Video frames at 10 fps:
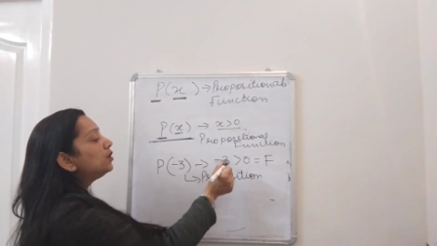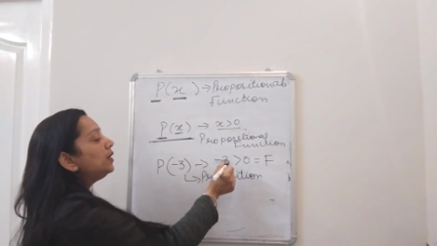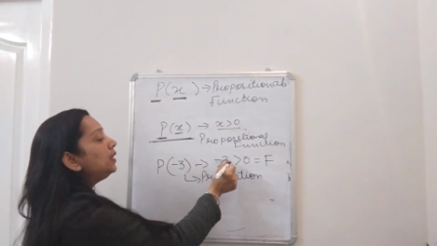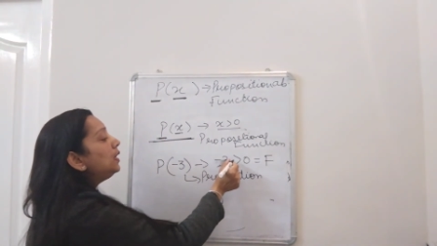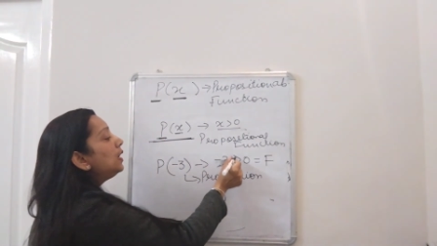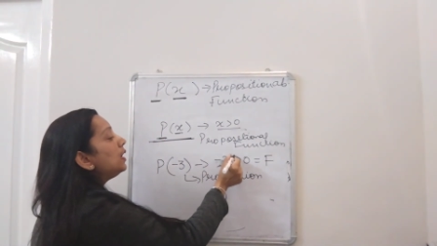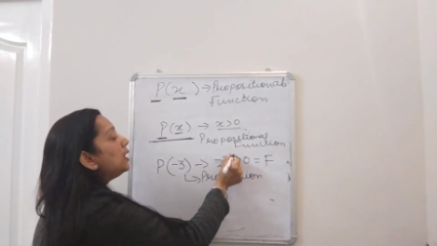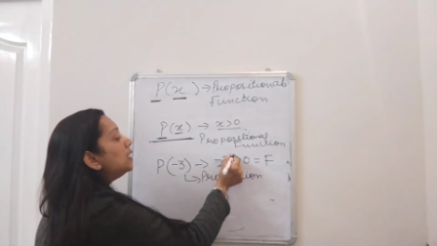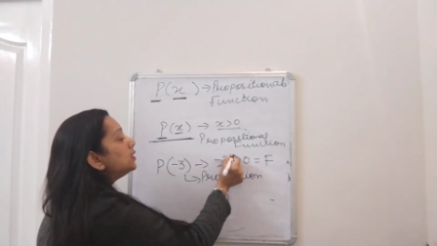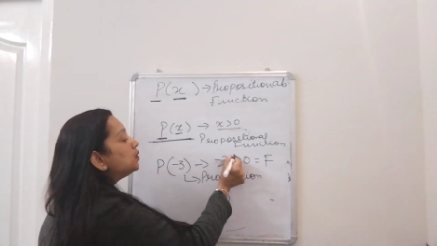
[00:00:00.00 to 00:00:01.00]
3
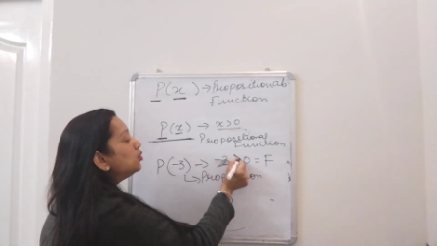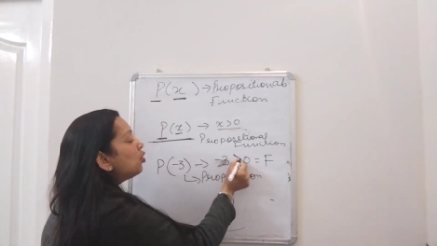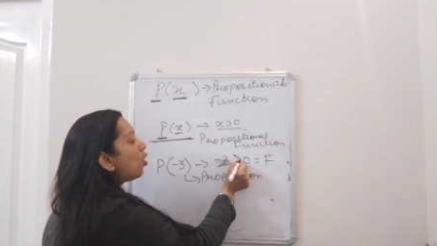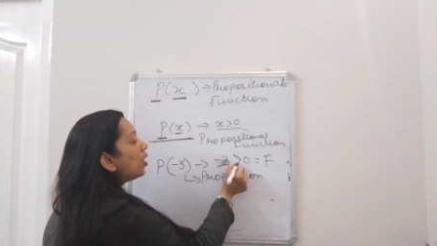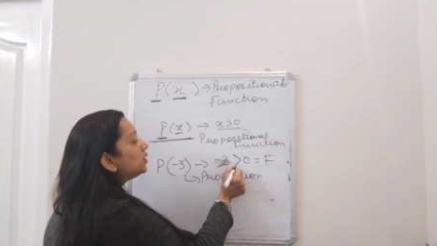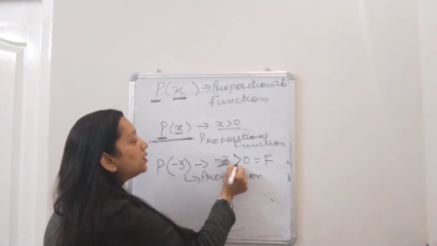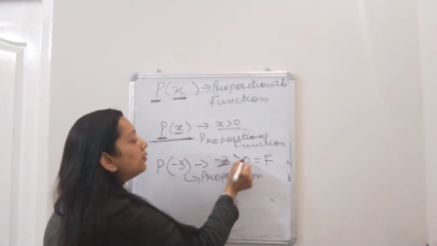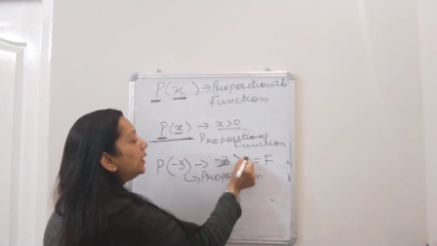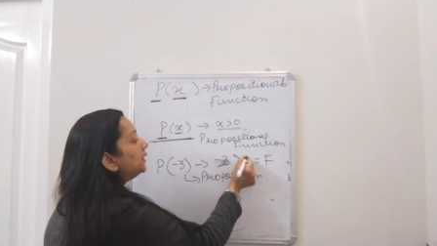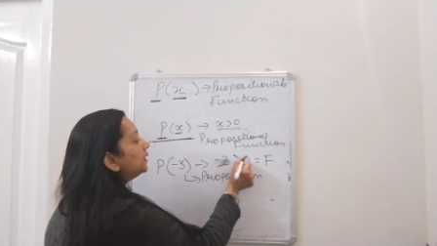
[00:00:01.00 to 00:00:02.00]
is not
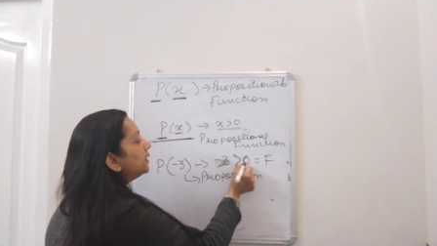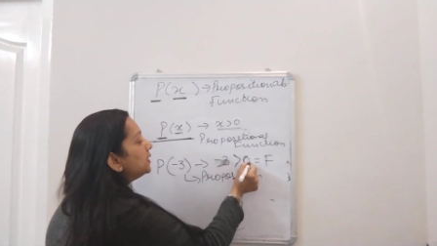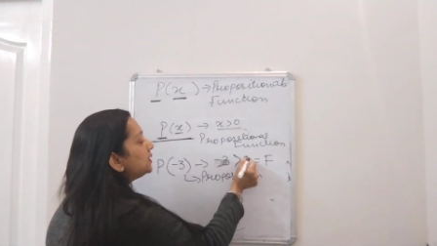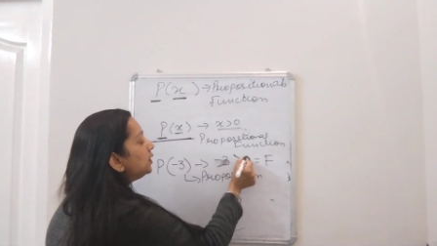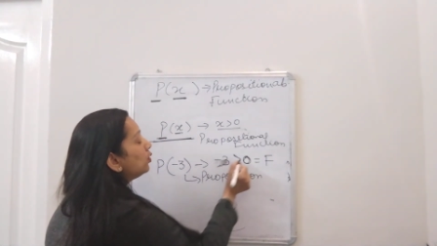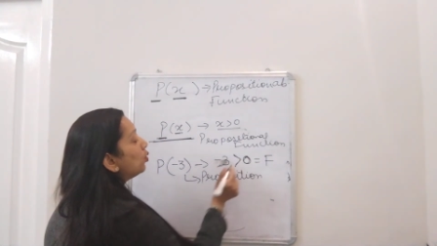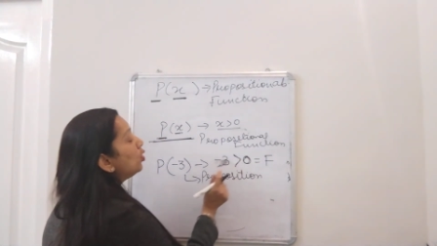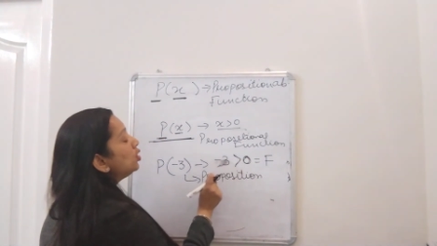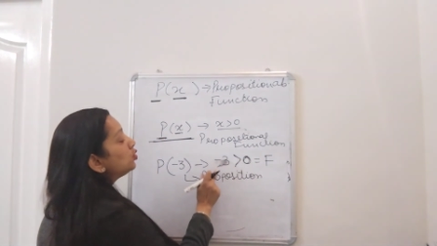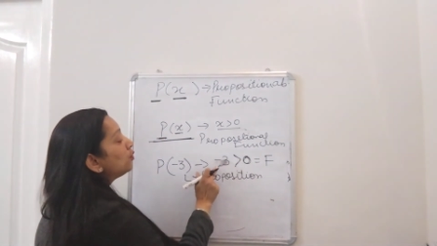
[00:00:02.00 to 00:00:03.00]
greater than 0.
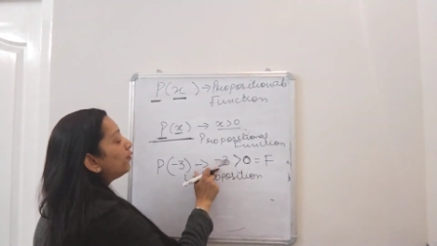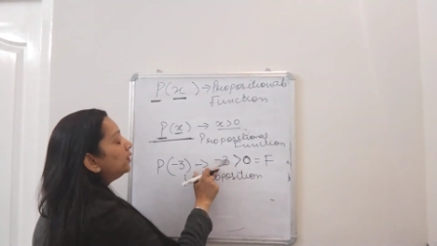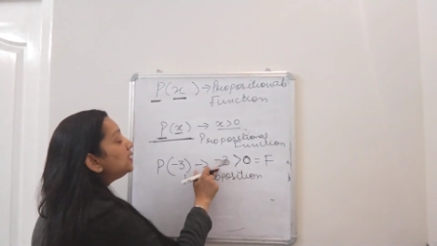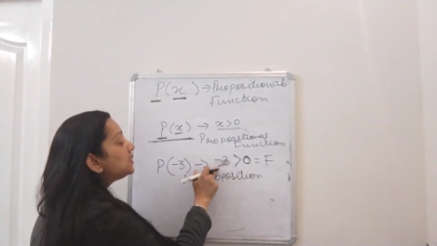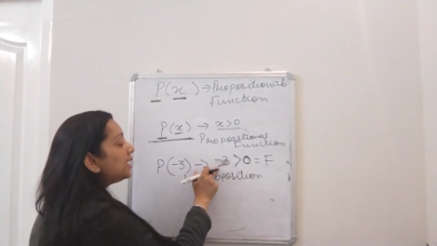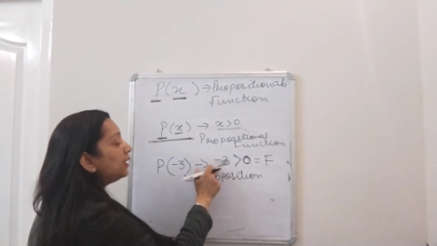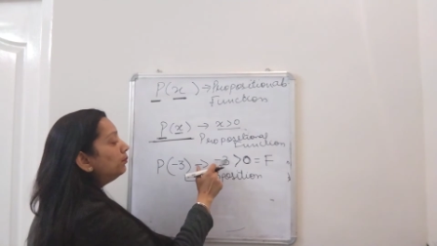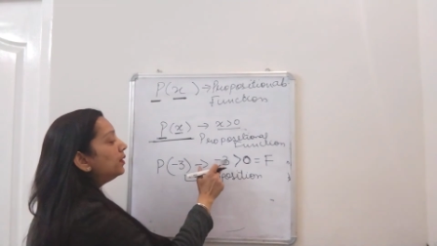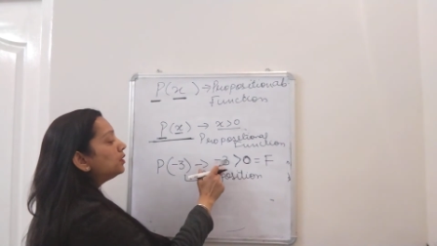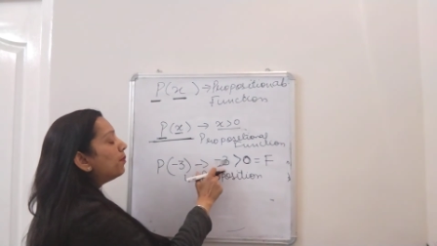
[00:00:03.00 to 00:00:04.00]
So for the
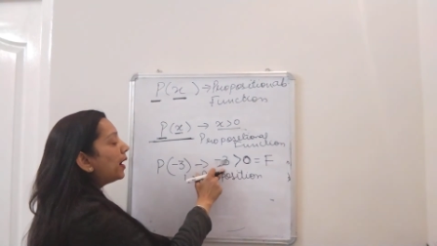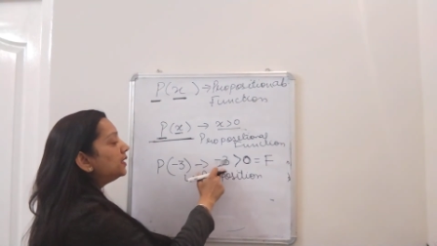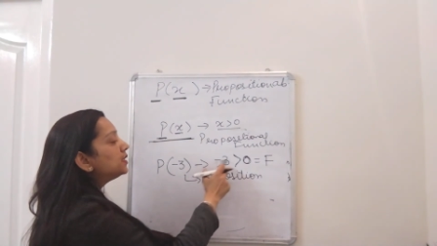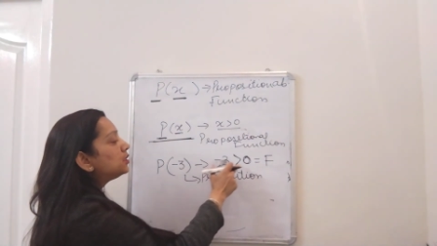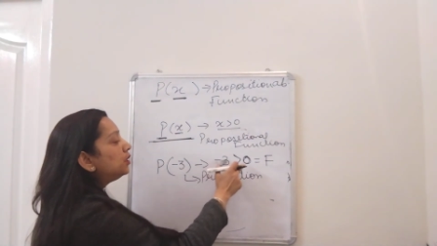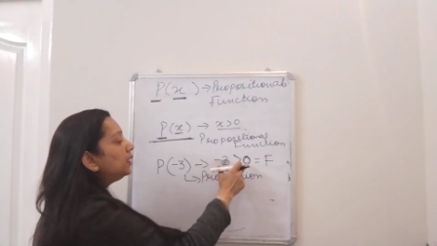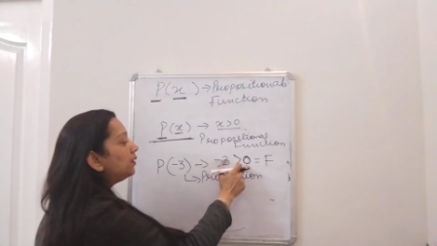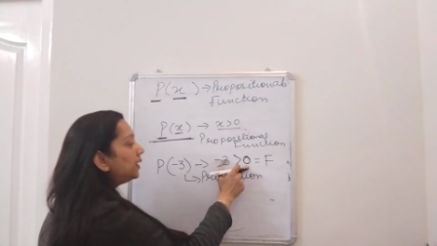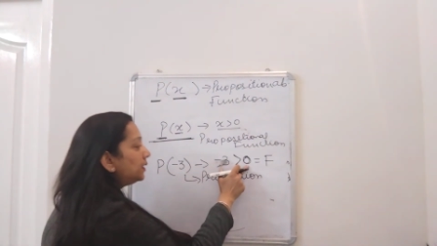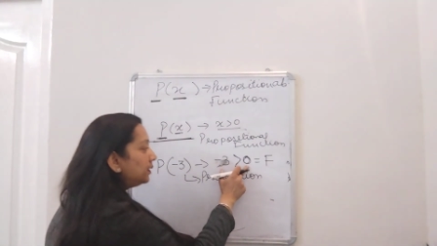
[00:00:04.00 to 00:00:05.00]
statement minus 3
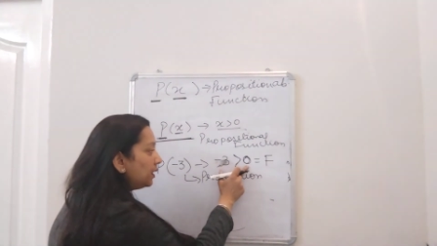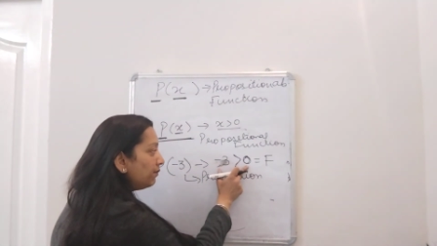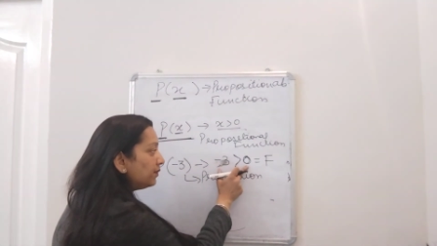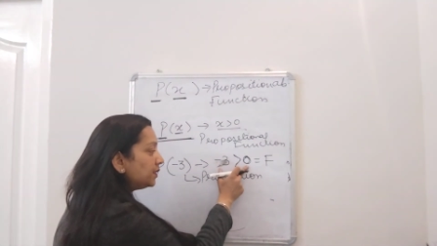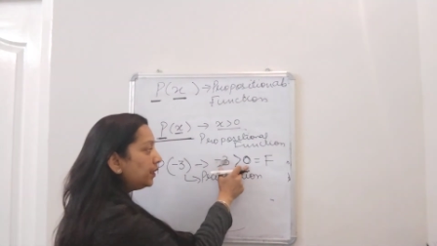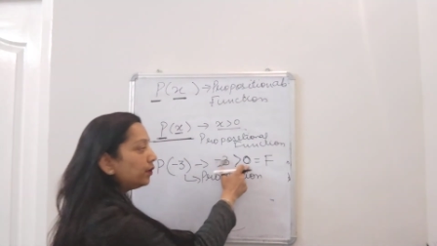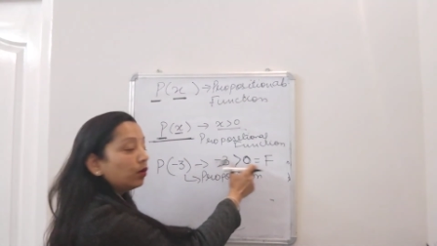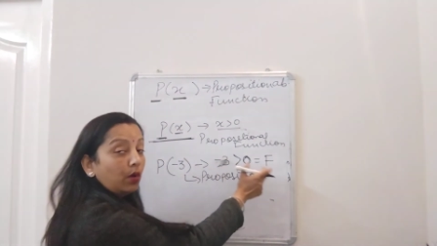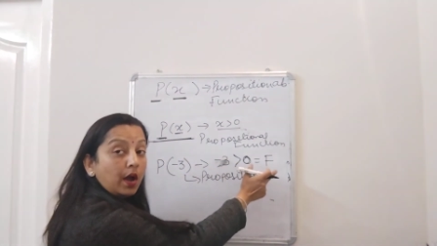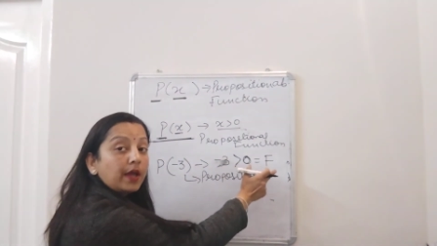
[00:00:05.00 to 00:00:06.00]
greater than
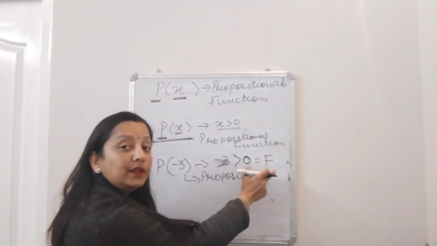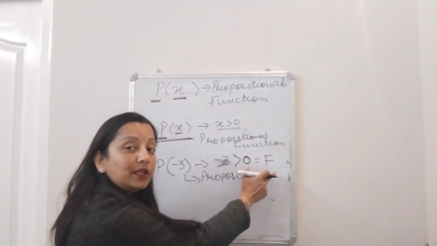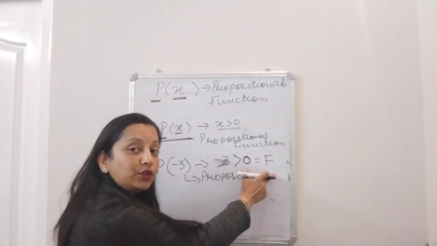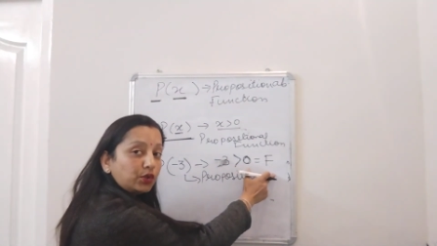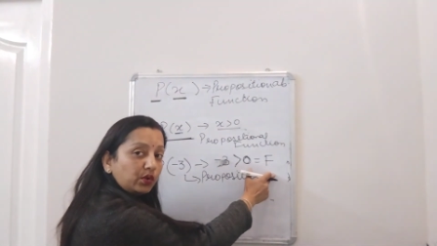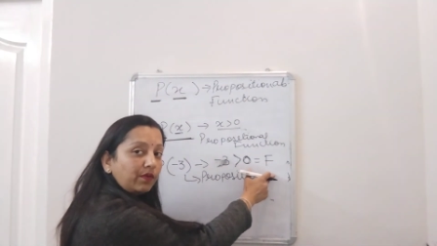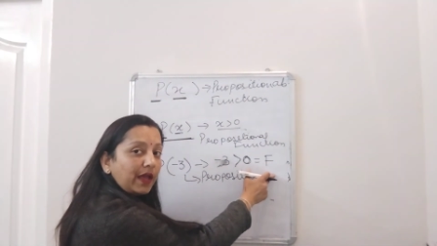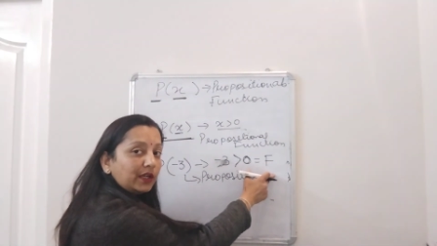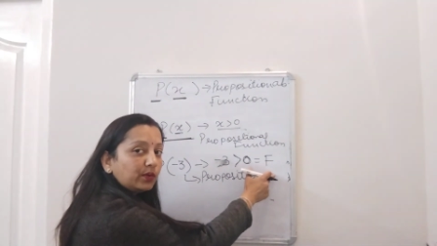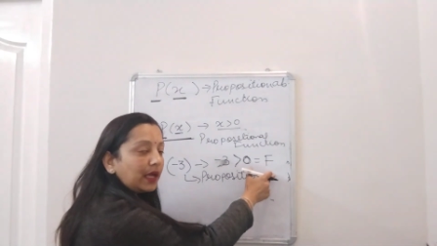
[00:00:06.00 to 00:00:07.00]
0, the truth
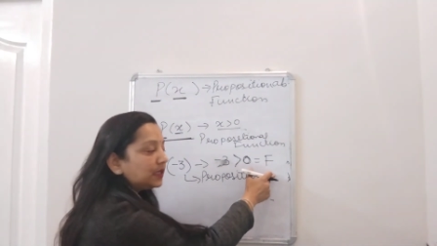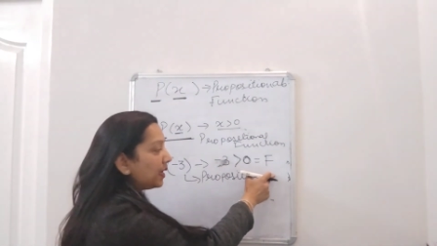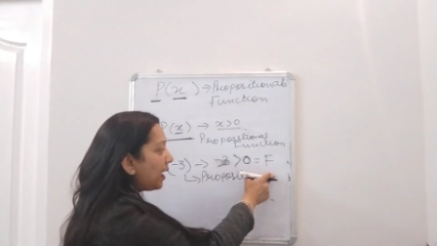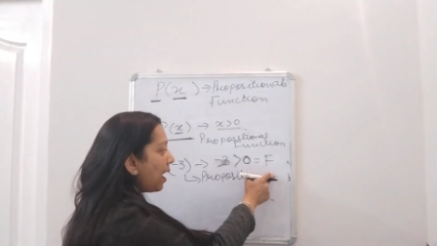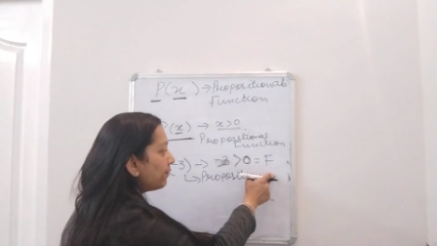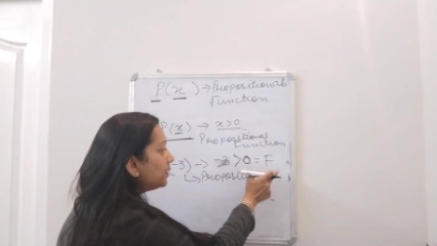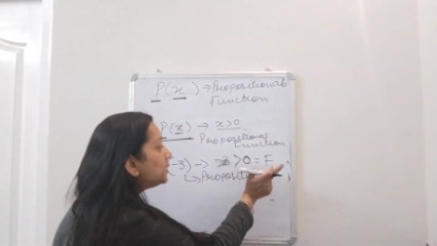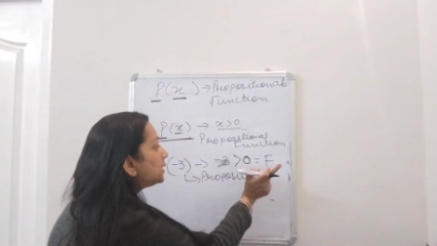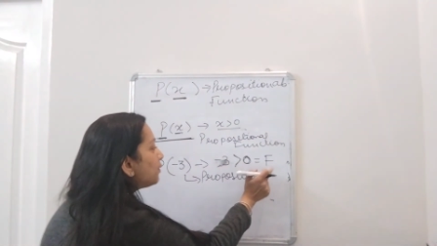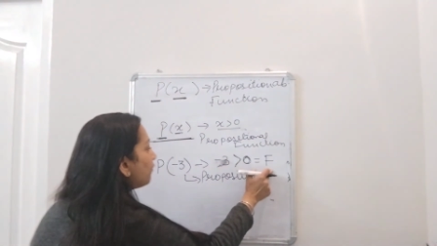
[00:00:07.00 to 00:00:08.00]
value that I have is